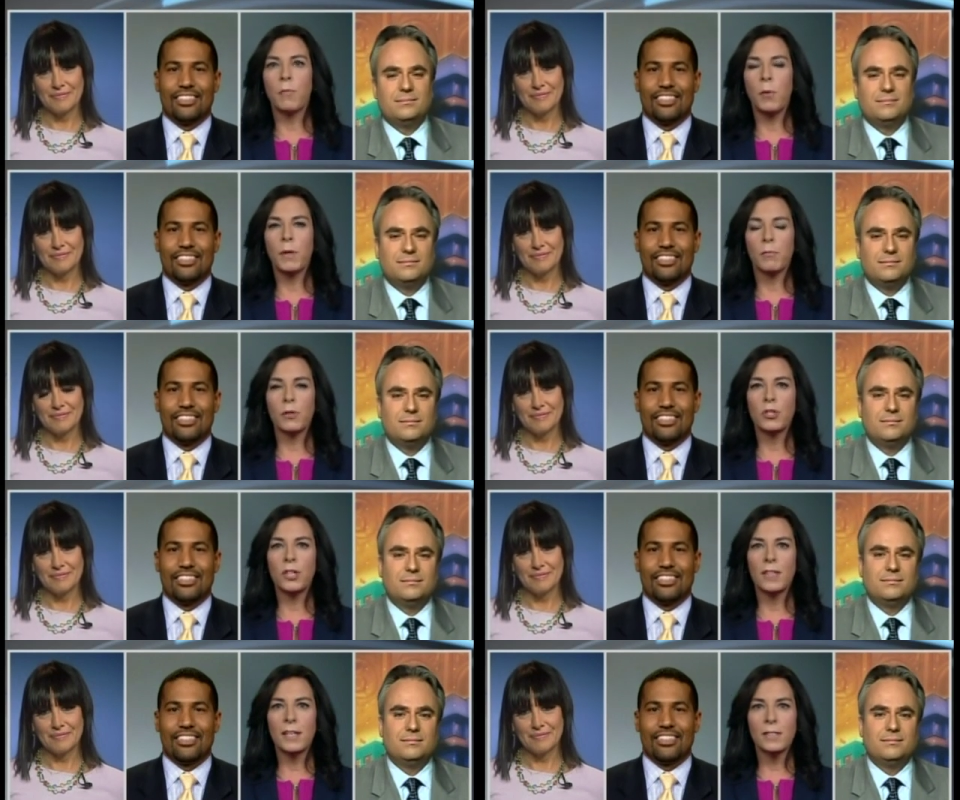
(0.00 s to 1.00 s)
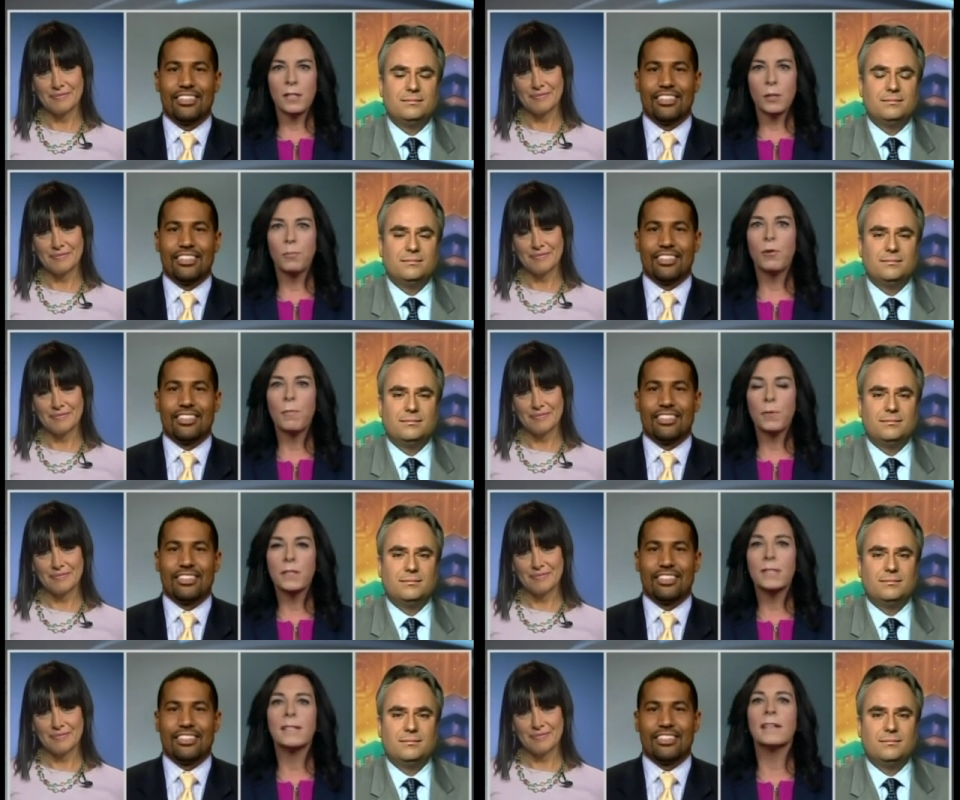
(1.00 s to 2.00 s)
Speaker 1: moment where she thinks it's
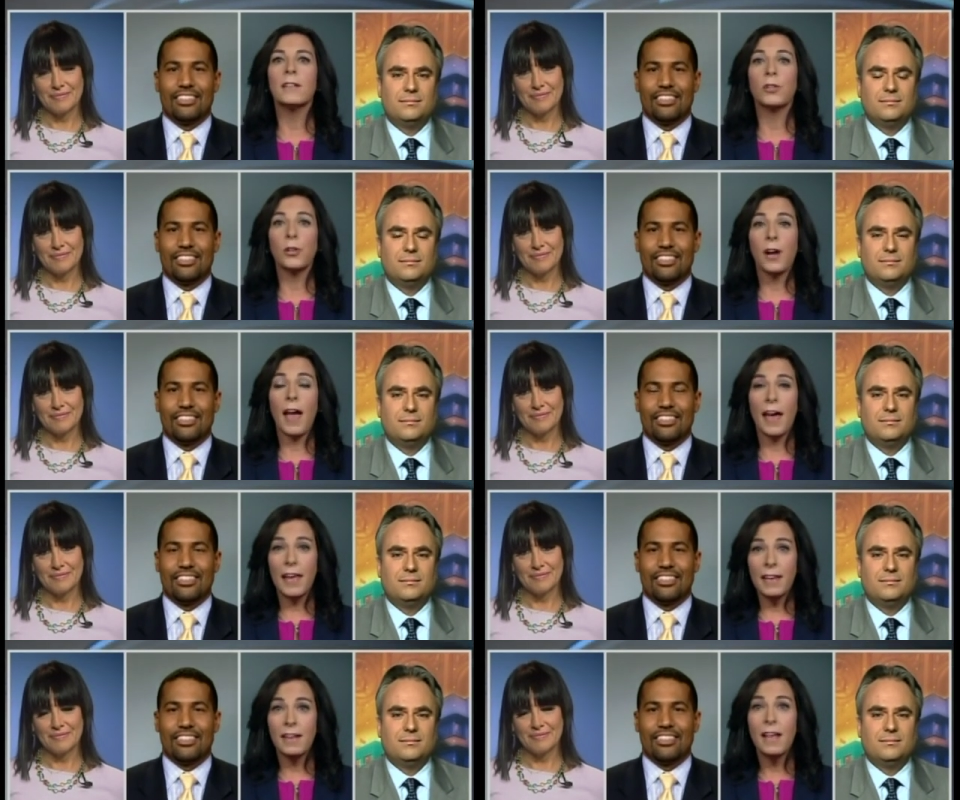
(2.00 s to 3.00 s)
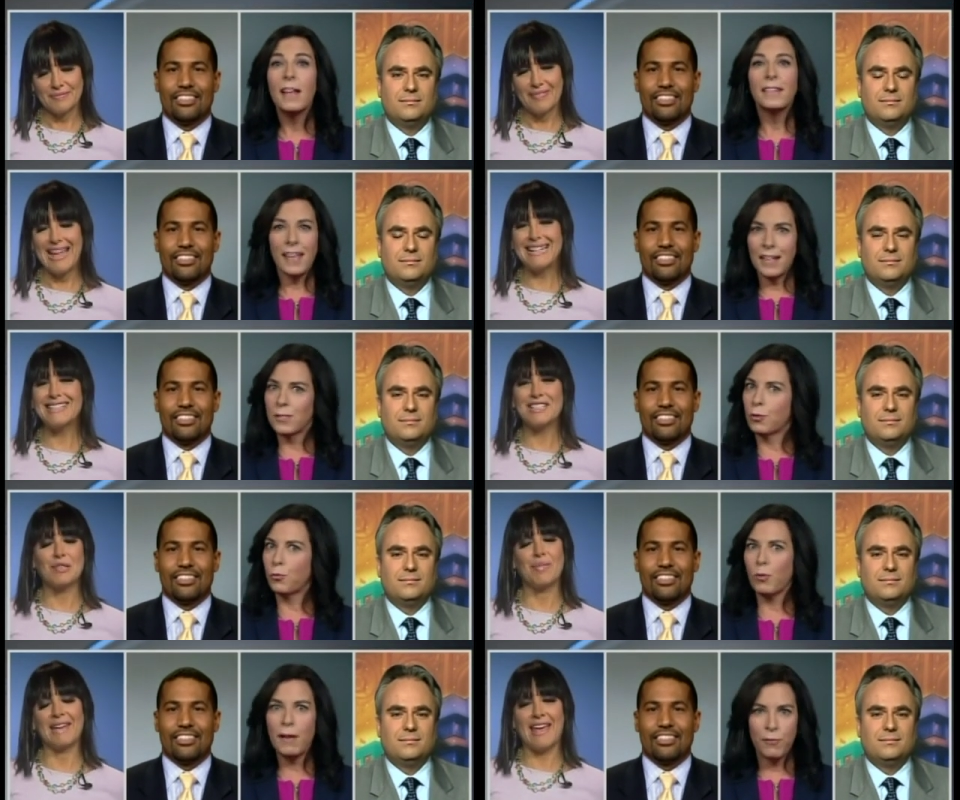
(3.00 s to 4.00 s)
appropriate to stand on her head. That That's
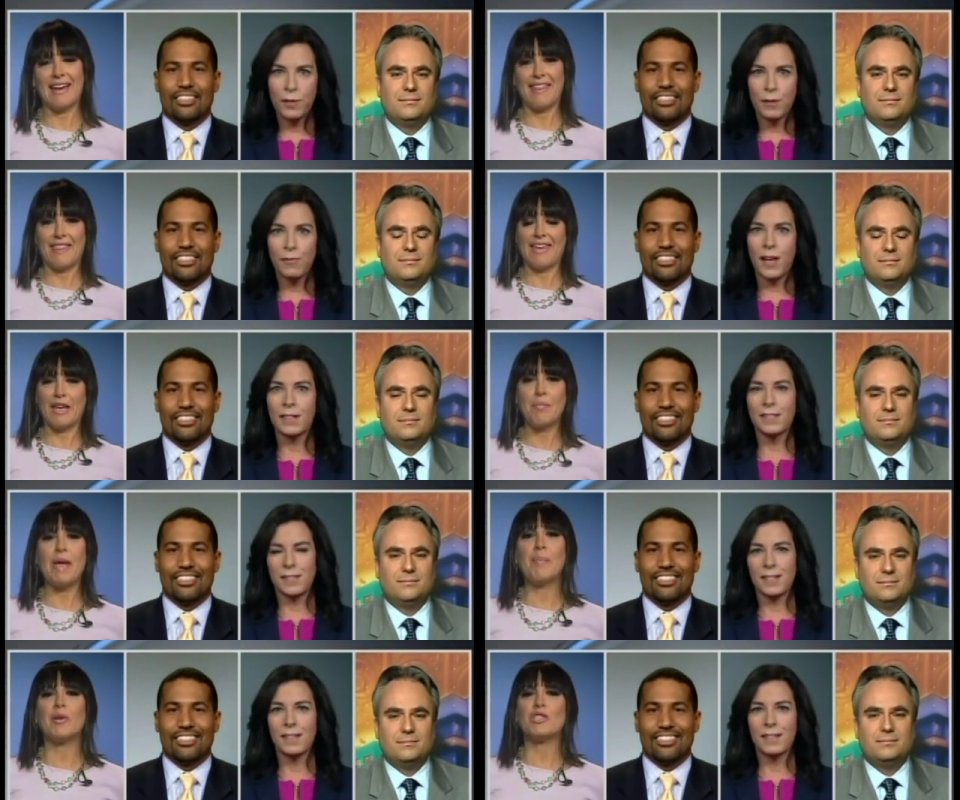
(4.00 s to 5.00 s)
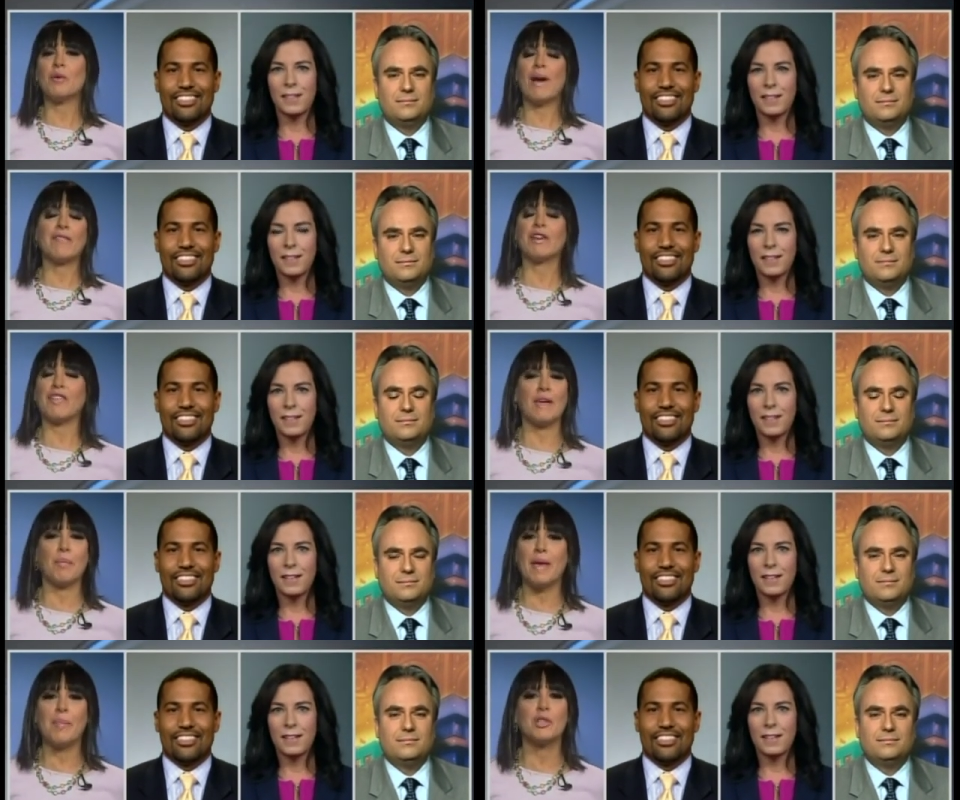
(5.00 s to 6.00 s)
great for the defense. People do okay.
Speaker 2: everything.
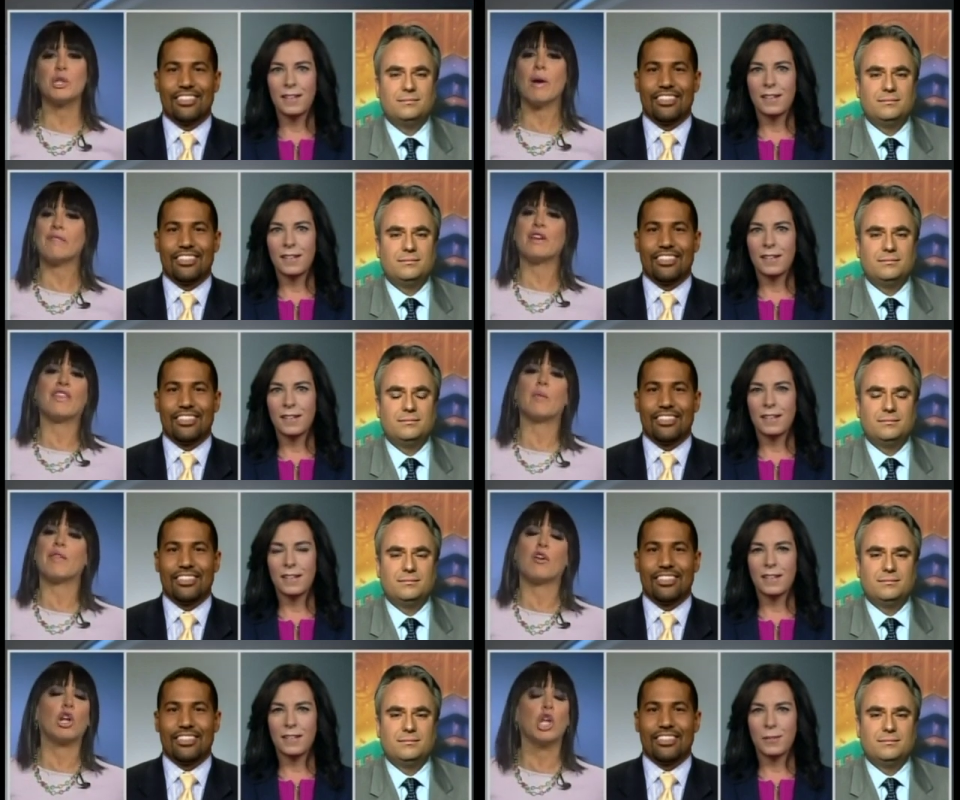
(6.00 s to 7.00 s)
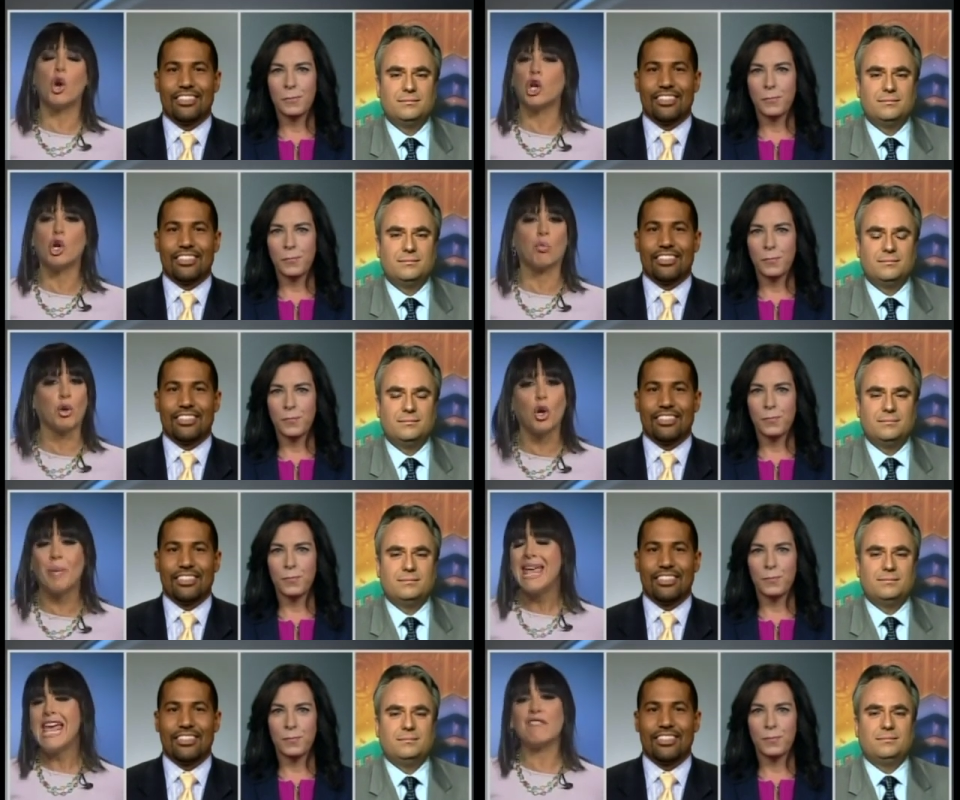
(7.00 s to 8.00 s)
People do everything when they're alone in a
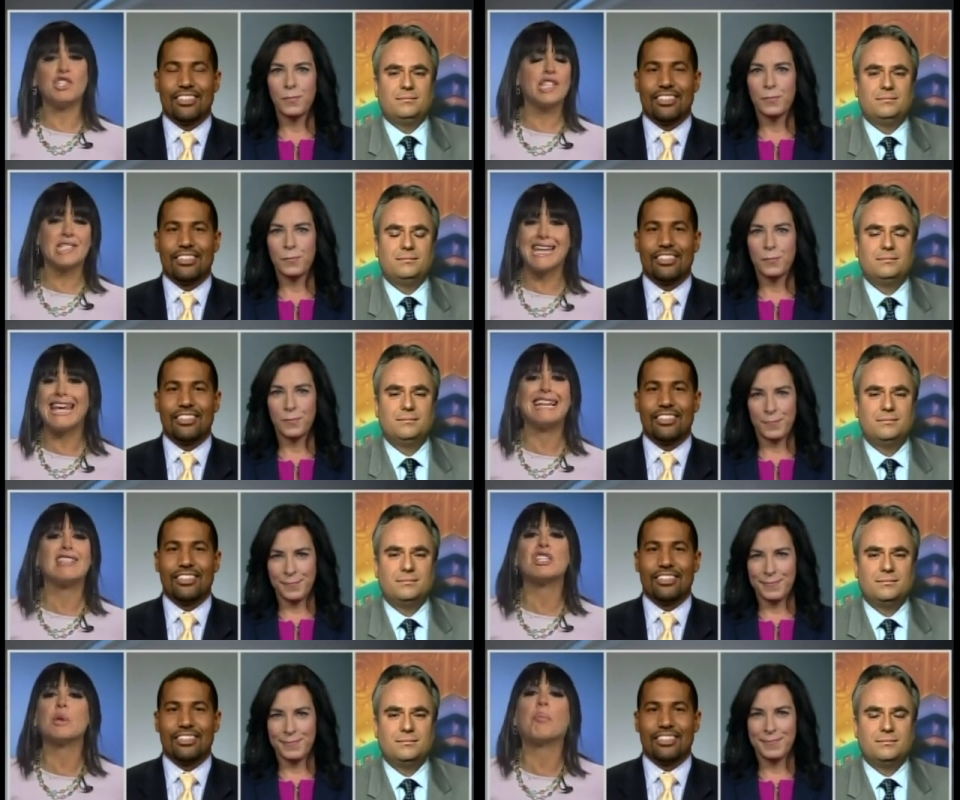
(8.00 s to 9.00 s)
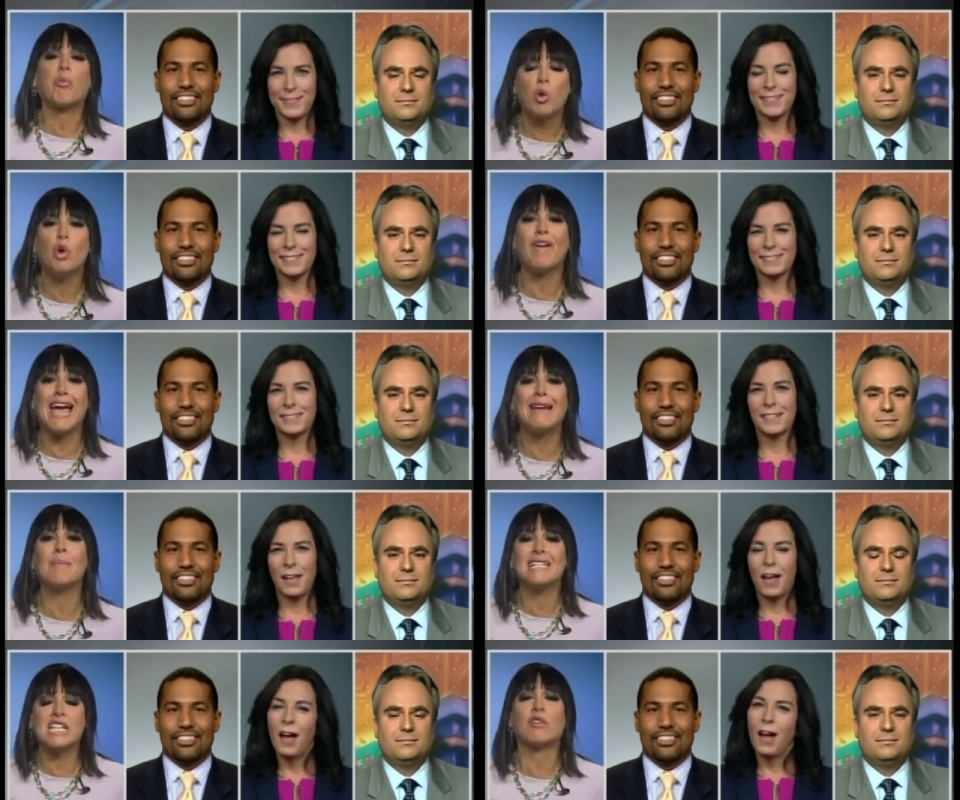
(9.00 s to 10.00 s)
room. If she's singing, it doesn't prove any
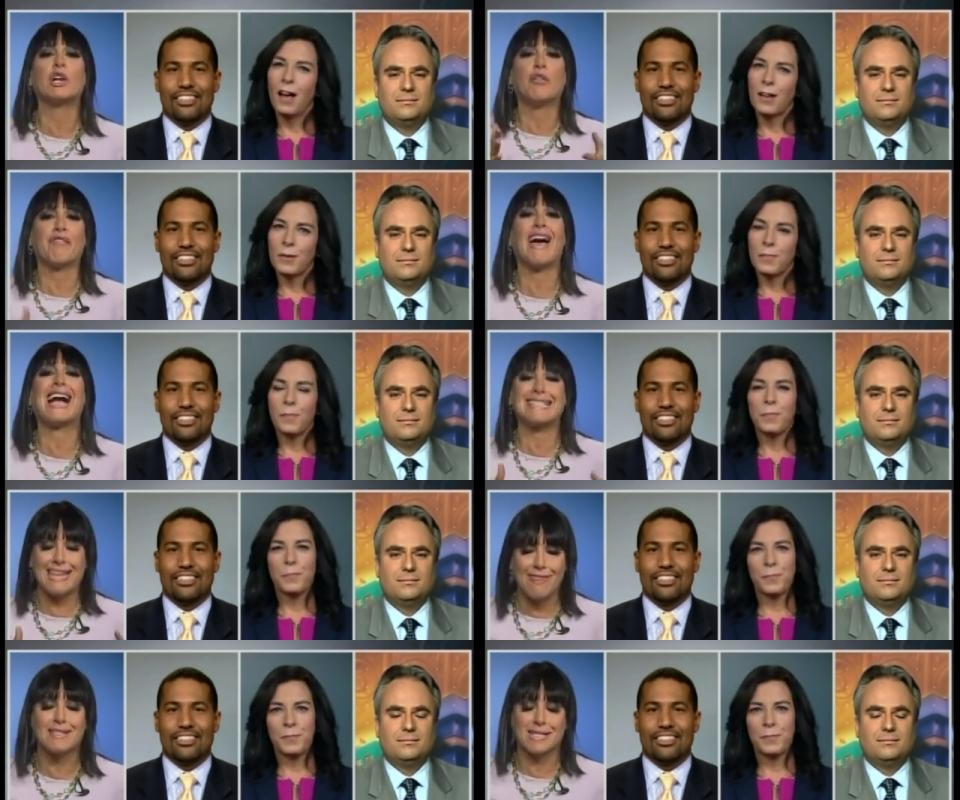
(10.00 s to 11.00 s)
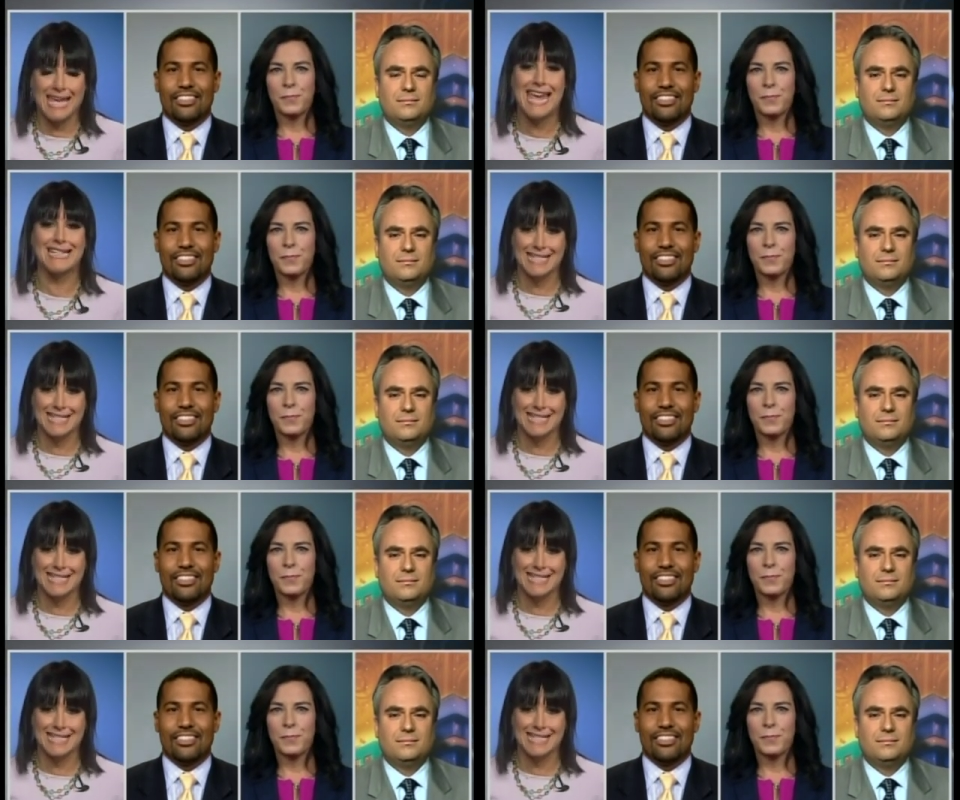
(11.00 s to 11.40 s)
material fact in this case.